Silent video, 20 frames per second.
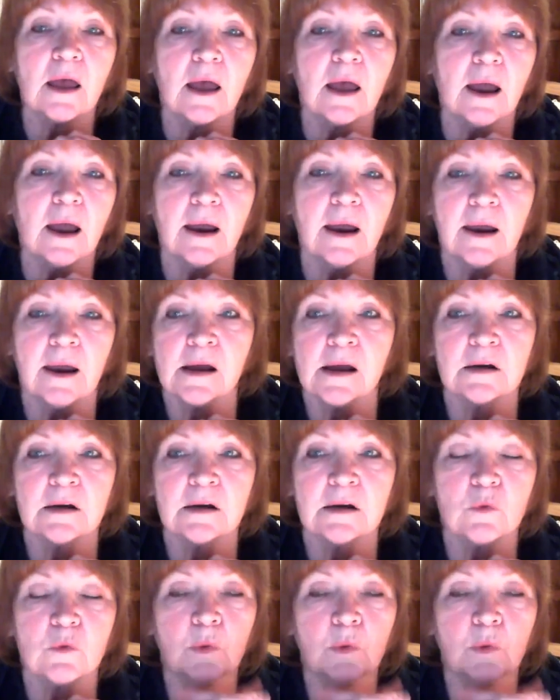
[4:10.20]

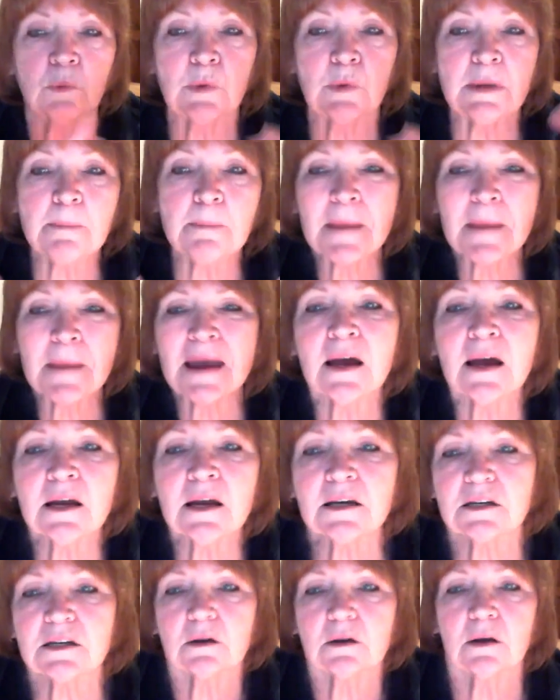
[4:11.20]
And when we
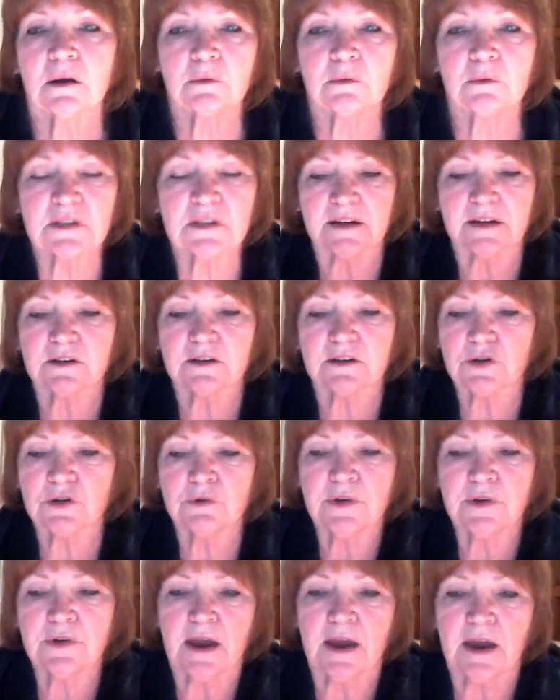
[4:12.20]
met, it was like two
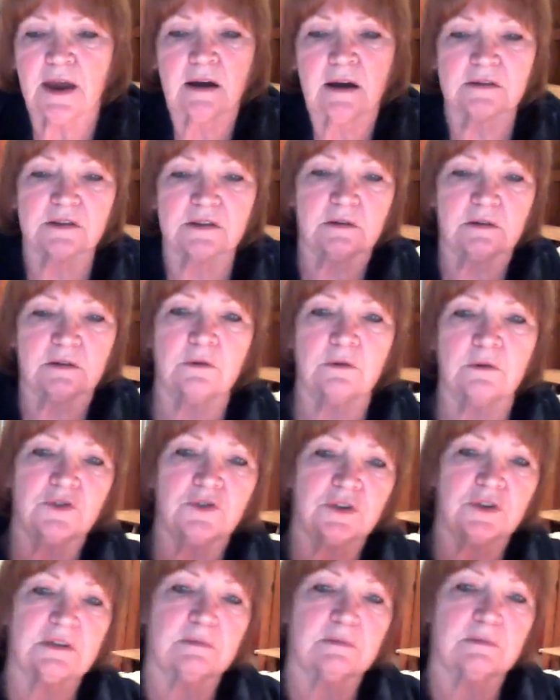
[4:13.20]
cats who
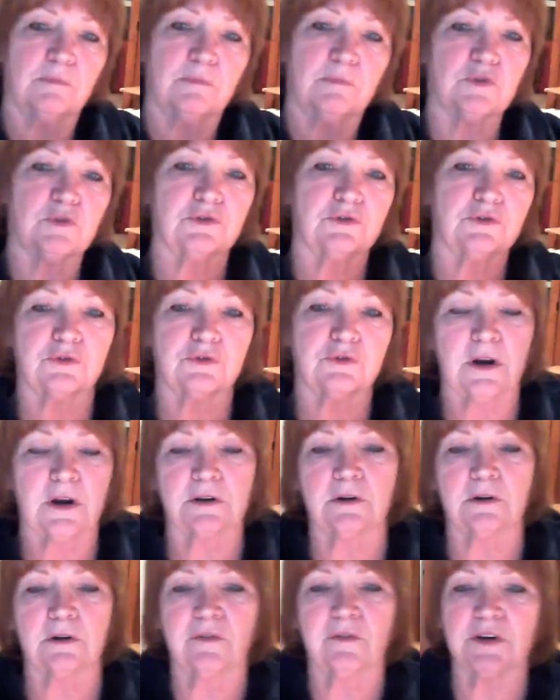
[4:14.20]
just
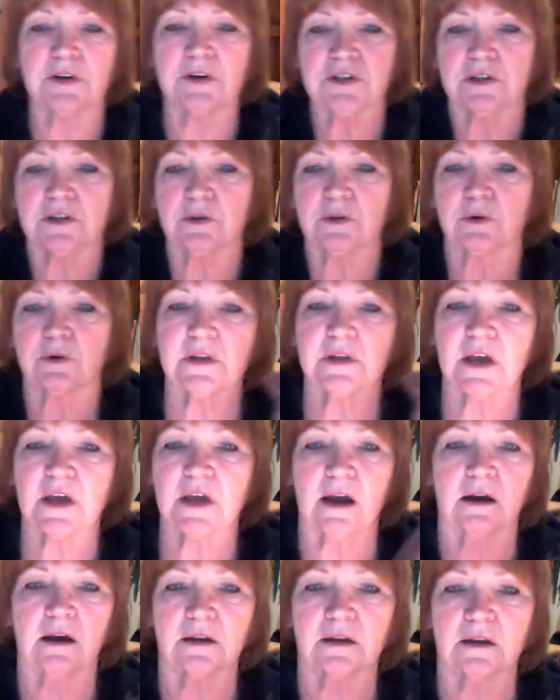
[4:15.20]
trucked over each other in the
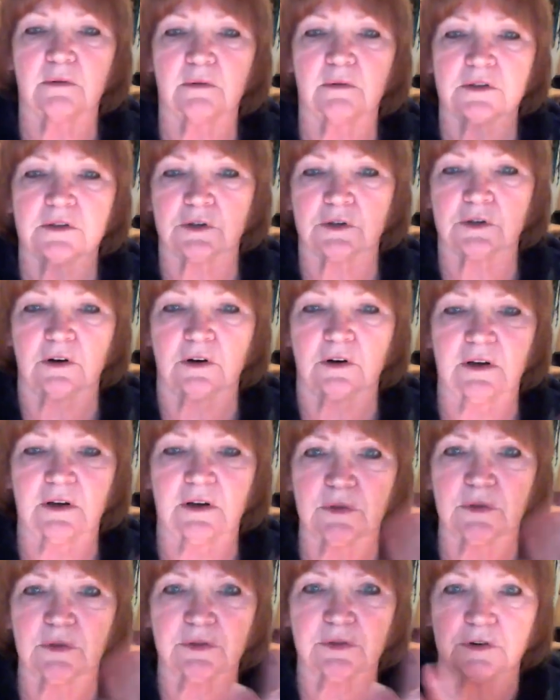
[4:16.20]
alley, circling
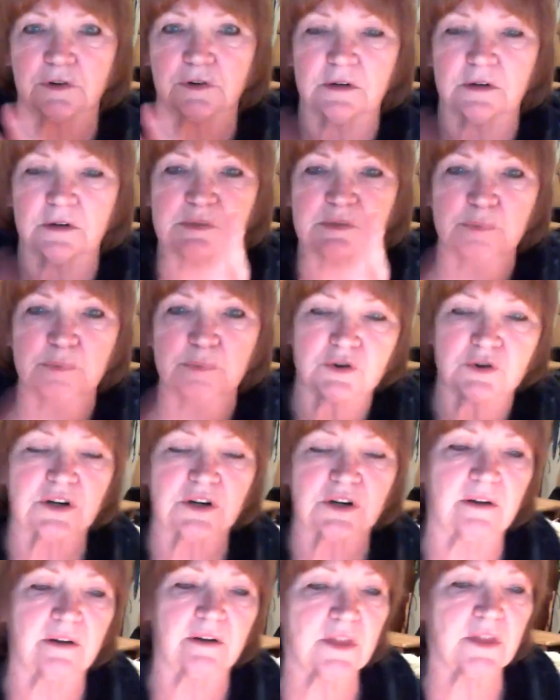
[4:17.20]
with their tails pushed
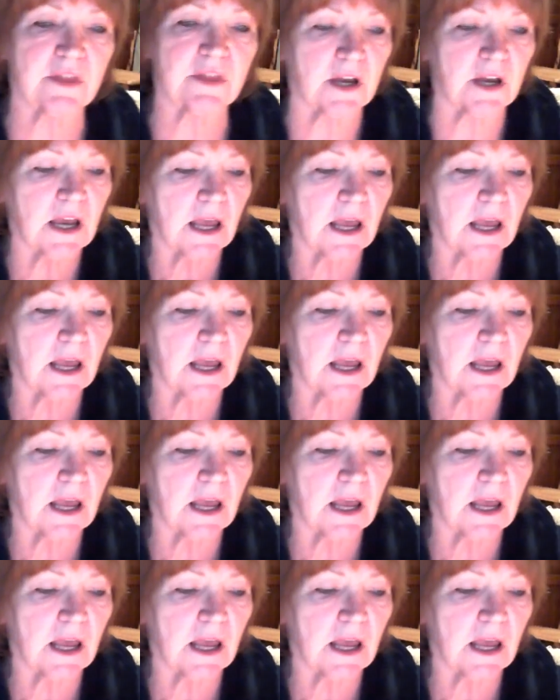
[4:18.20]
and everything.